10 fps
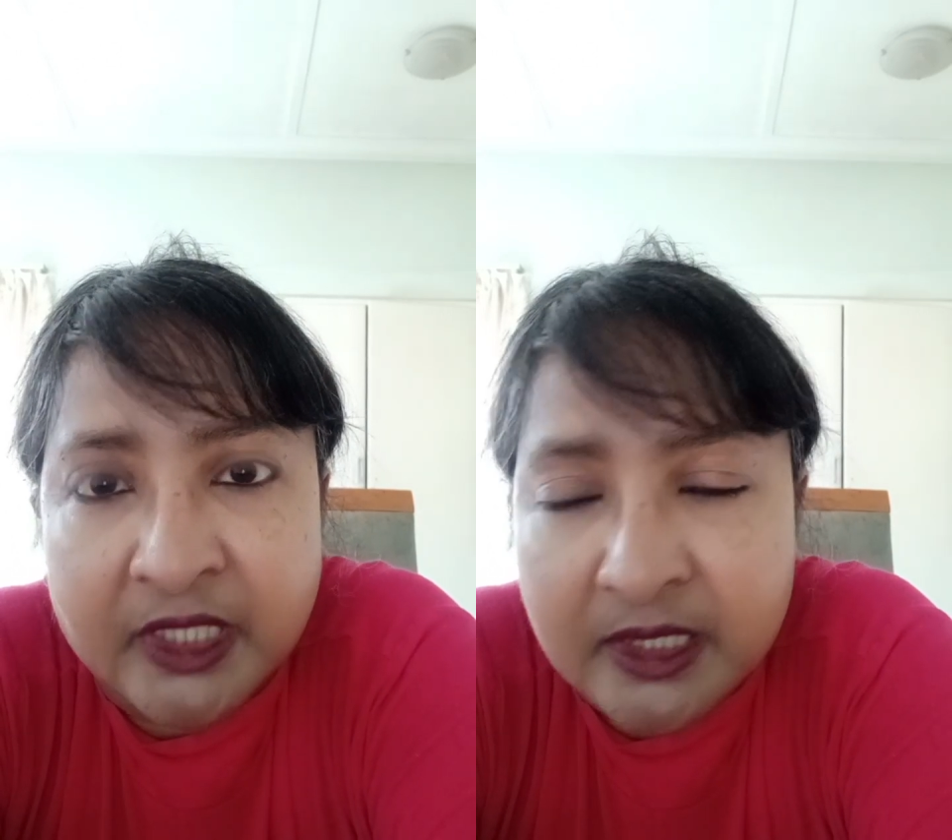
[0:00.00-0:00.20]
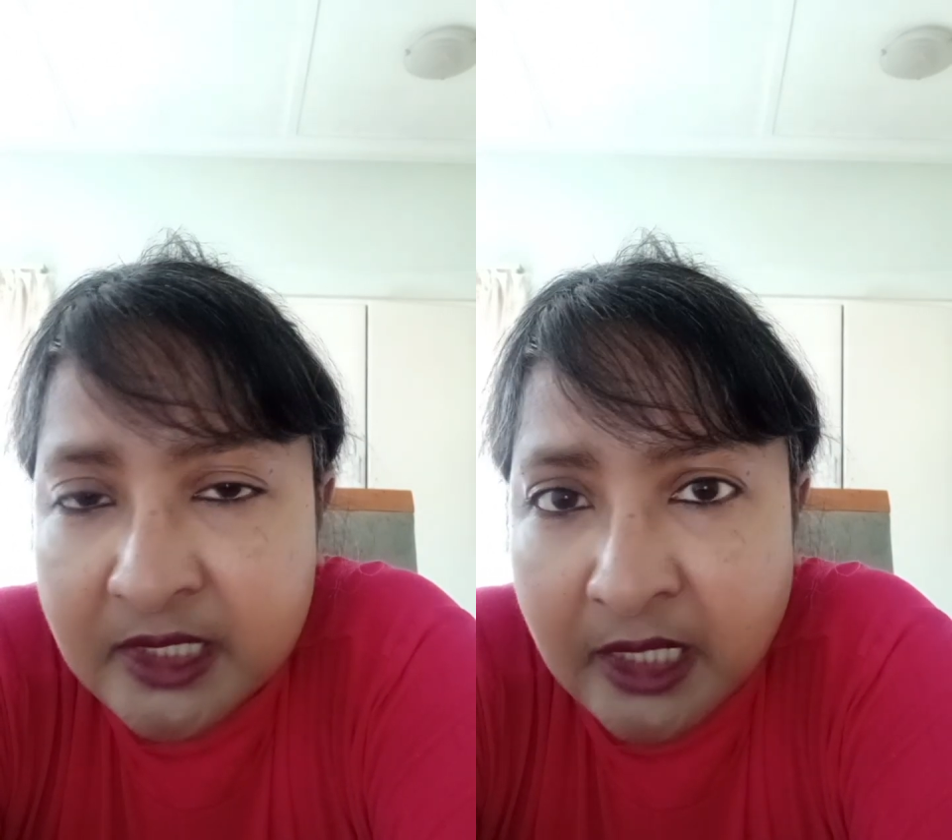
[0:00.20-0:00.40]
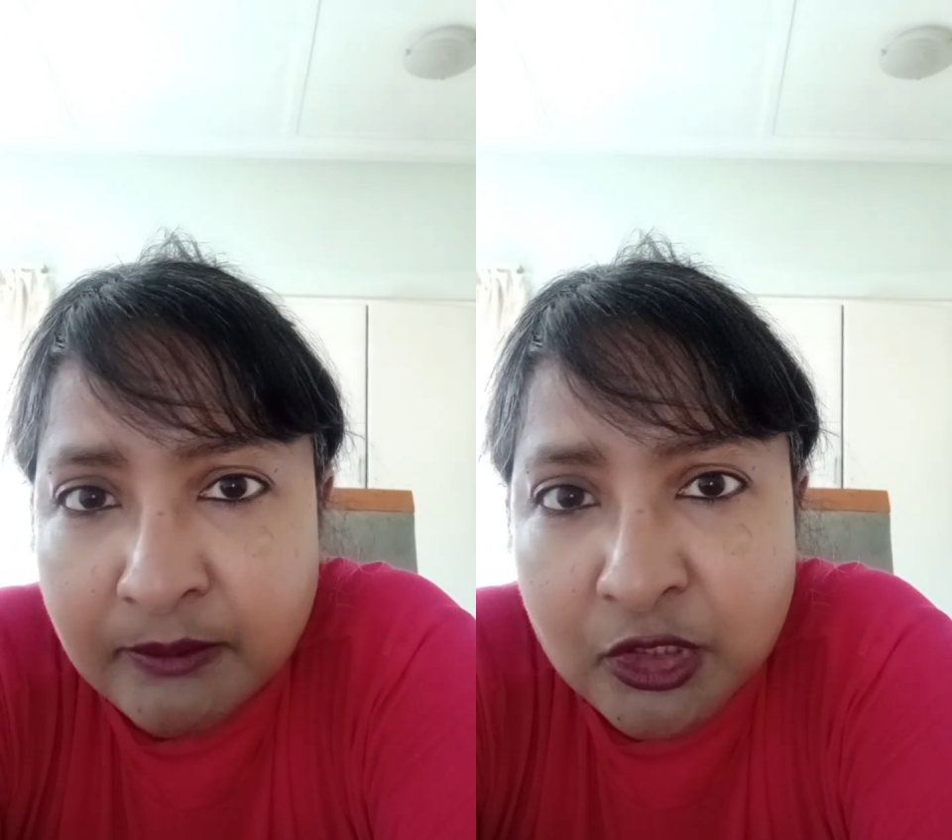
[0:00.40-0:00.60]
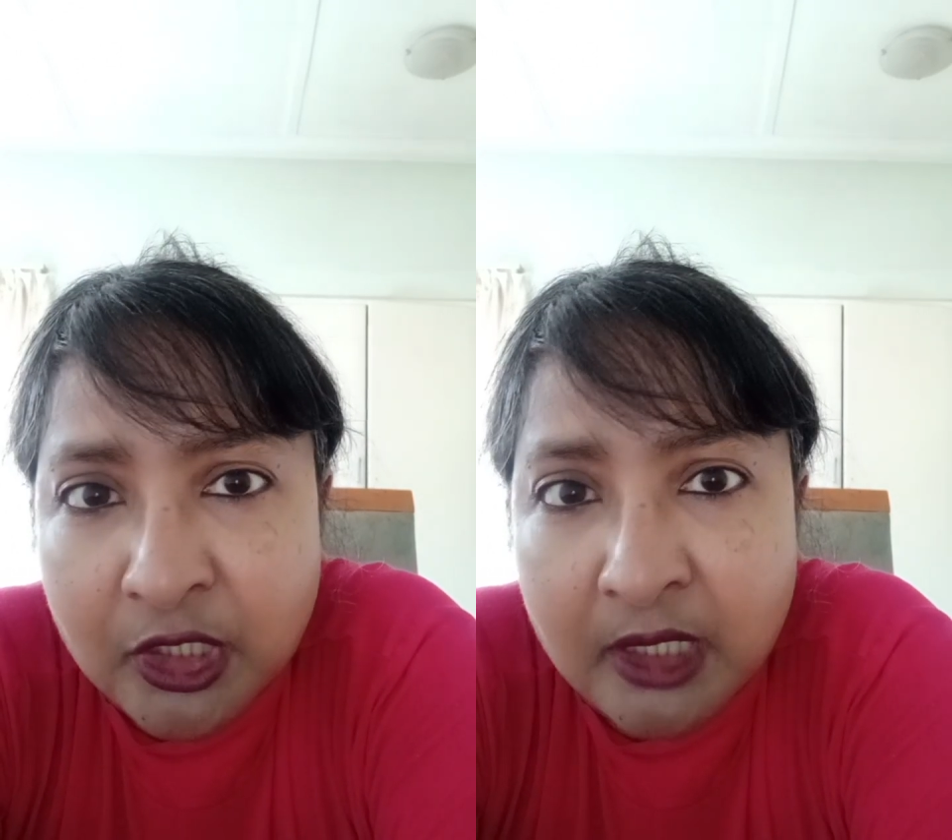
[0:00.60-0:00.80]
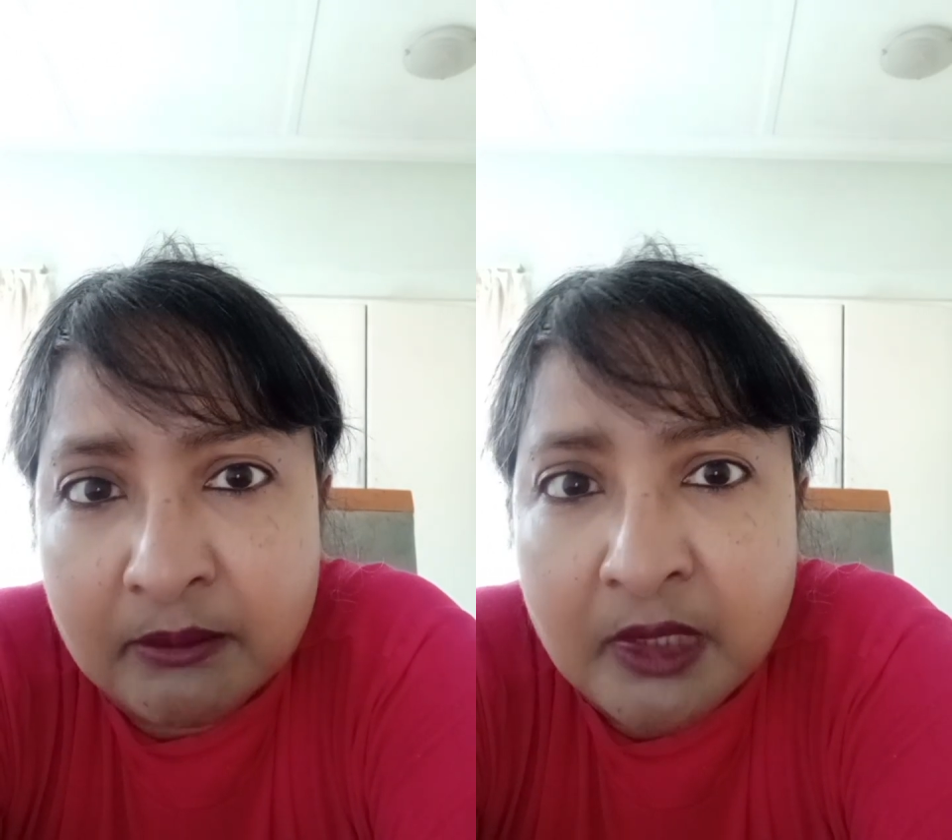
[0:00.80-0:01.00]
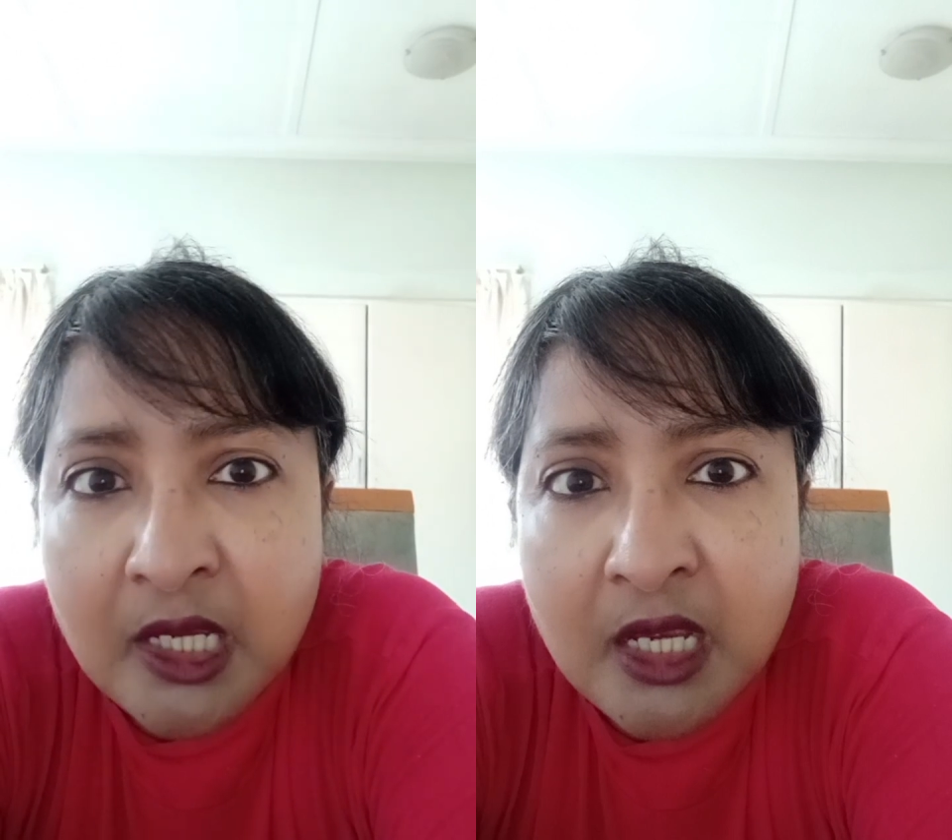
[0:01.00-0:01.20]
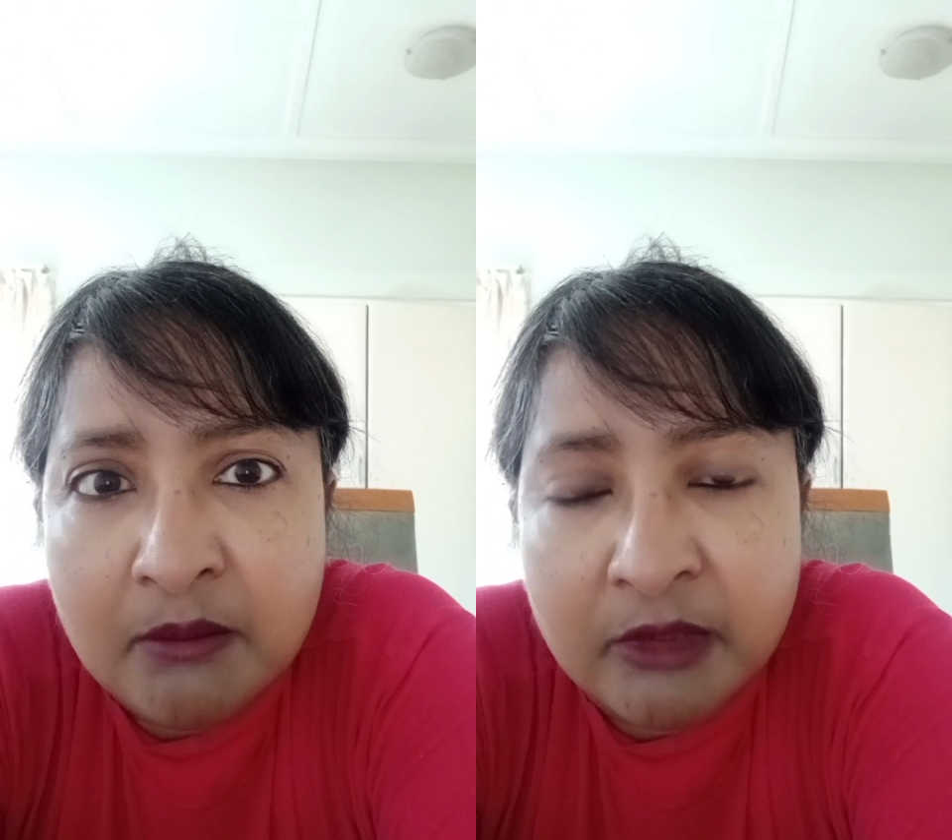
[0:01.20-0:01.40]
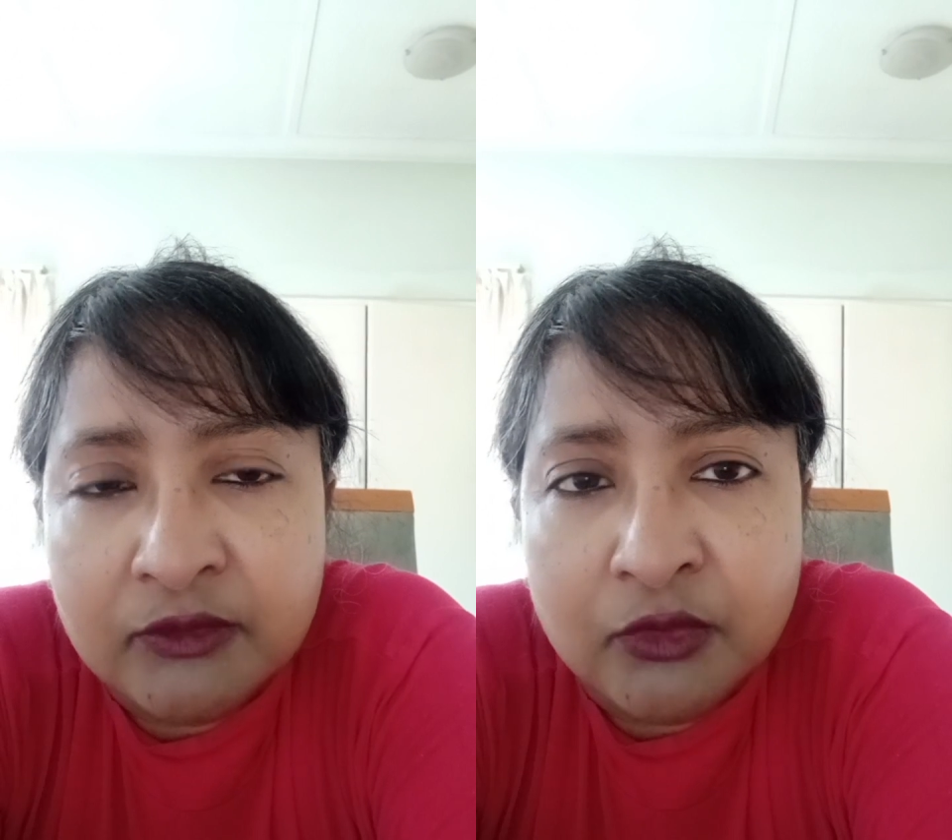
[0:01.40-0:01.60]
in time to come,
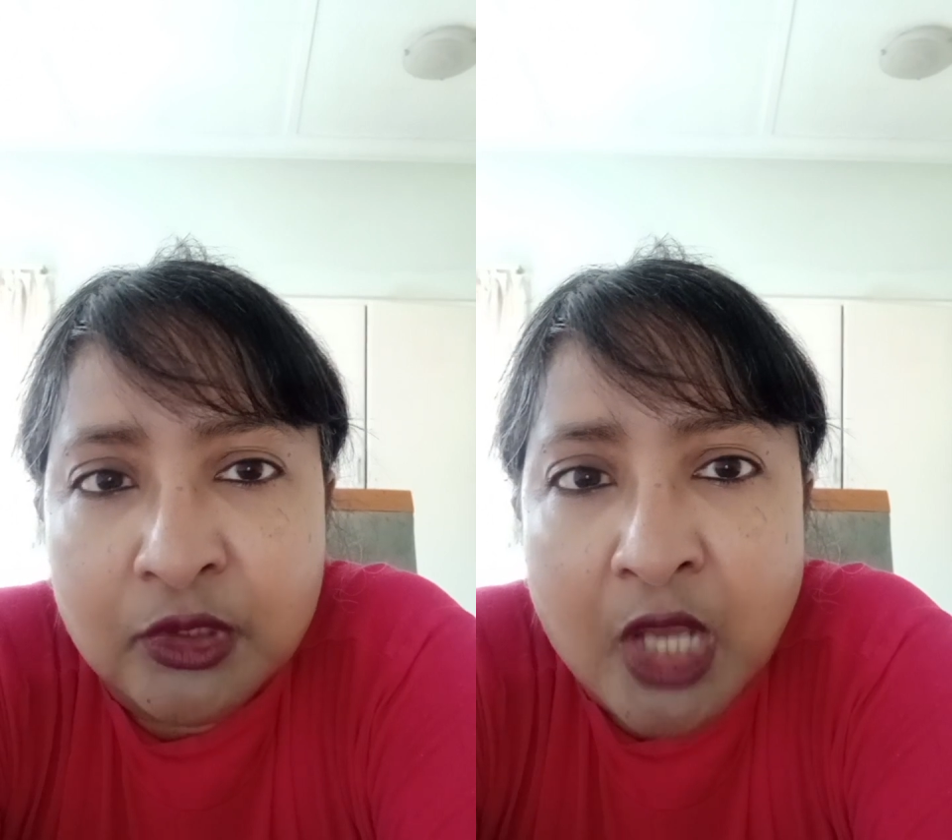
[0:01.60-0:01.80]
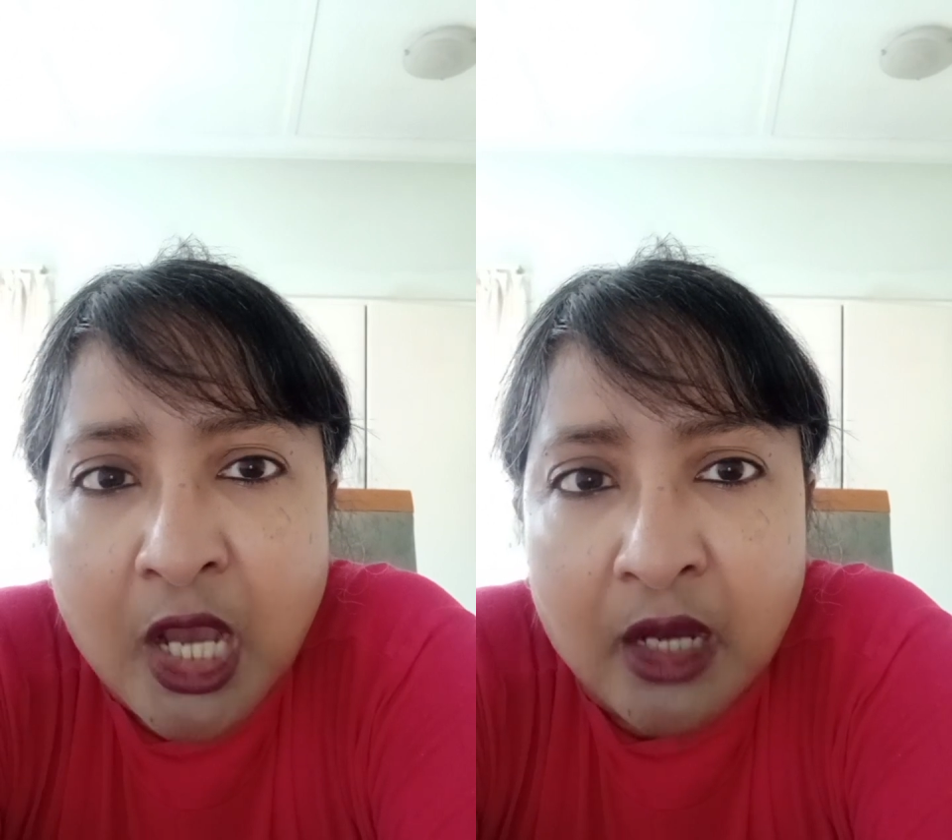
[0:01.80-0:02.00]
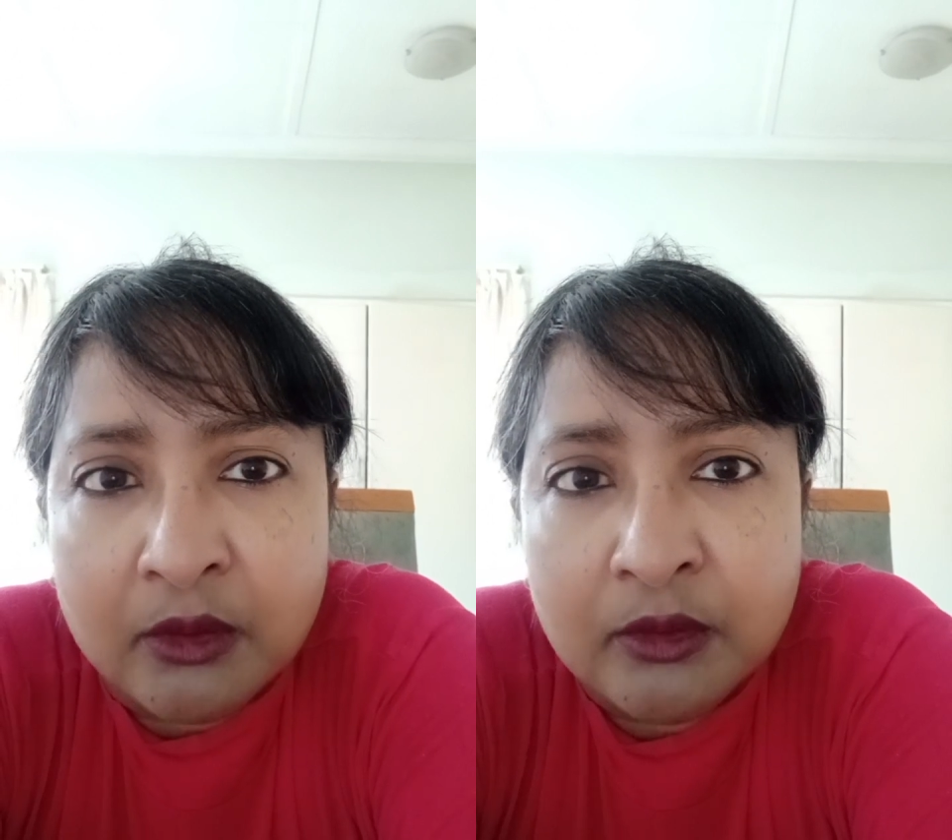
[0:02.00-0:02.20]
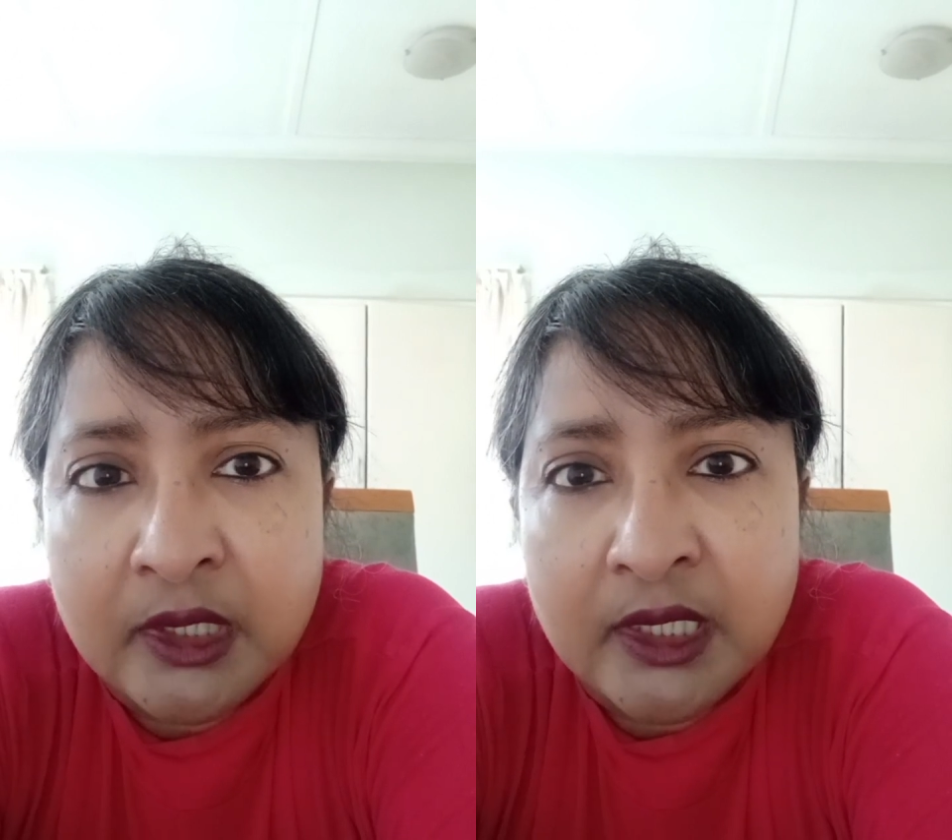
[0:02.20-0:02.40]
but for now,